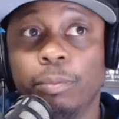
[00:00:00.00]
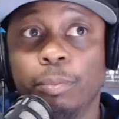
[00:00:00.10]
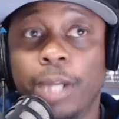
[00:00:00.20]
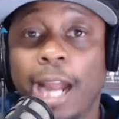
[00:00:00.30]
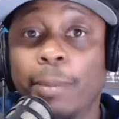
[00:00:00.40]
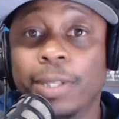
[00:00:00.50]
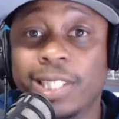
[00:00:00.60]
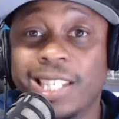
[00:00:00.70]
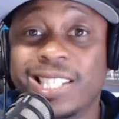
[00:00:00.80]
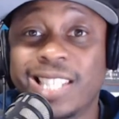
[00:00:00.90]
common
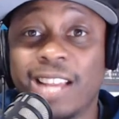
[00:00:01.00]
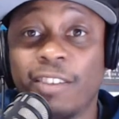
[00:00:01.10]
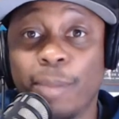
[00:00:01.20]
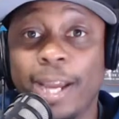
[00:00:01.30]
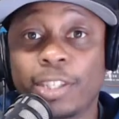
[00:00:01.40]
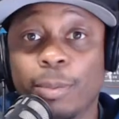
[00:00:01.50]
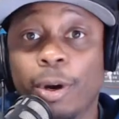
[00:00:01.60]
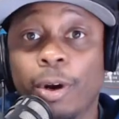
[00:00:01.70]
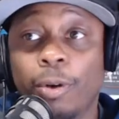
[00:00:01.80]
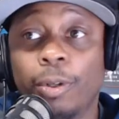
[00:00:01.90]
sense style of
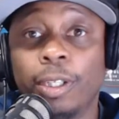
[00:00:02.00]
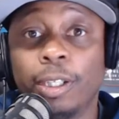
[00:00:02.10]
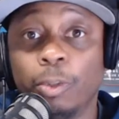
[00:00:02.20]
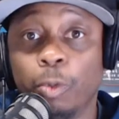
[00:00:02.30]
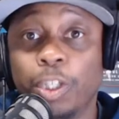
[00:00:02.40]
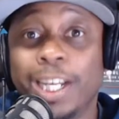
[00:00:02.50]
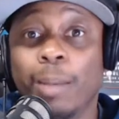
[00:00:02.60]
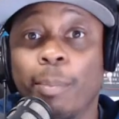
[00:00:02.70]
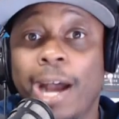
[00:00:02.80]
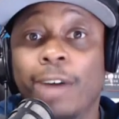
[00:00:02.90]
basketball, when you got
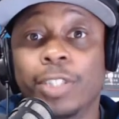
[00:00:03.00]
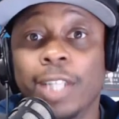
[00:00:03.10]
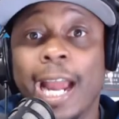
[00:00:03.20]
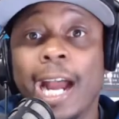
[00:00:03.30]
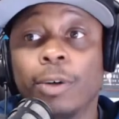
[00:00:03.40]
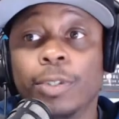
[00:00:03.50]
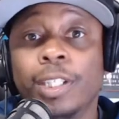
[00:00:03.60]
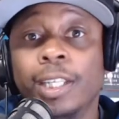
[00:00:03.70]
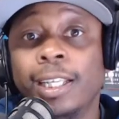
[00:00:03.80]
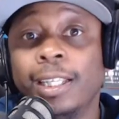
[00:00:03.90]
a mouse in the house,
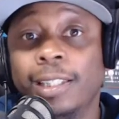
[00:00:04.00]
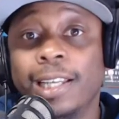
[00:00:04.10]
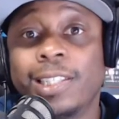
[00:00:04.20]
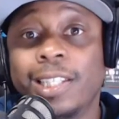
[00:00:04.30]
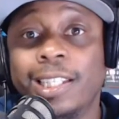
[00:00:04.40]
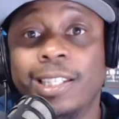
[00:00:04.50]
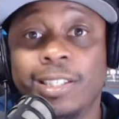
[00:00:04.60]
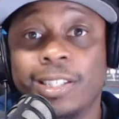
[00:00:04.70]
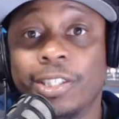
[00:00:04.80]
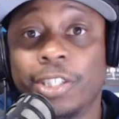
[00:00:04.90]
that's the
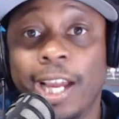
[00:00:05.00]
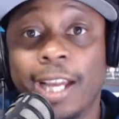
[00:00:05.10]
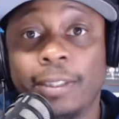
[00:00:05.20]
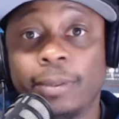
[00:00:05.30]
easiest shot.